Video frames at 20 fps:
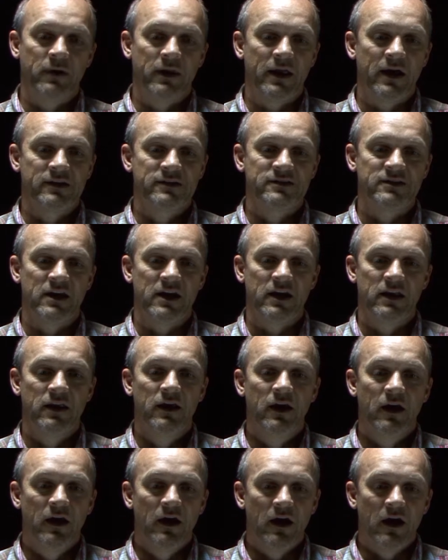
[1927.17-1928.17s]
And I said,
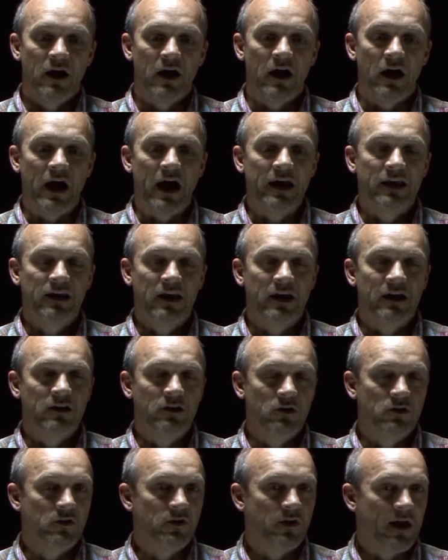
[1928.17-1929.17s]
I
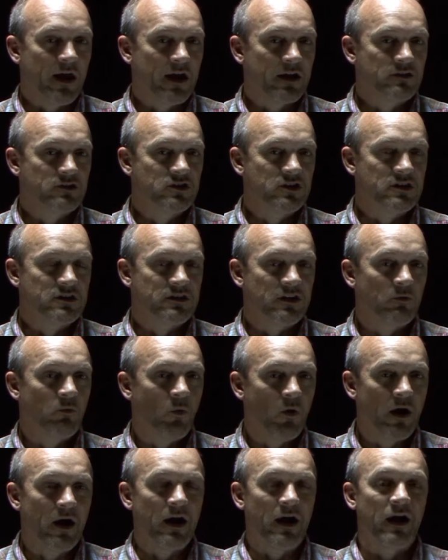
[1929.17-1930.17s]
can't do that. And she said,
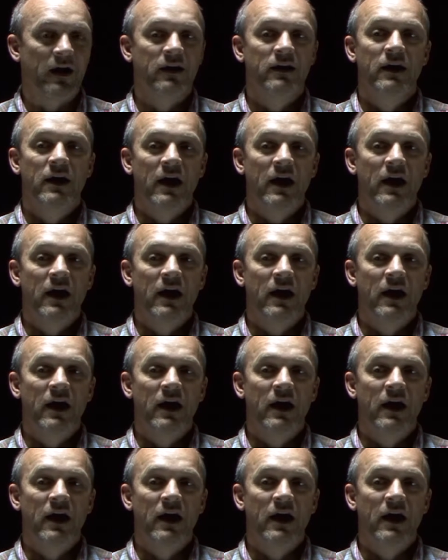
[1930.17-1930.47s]
why?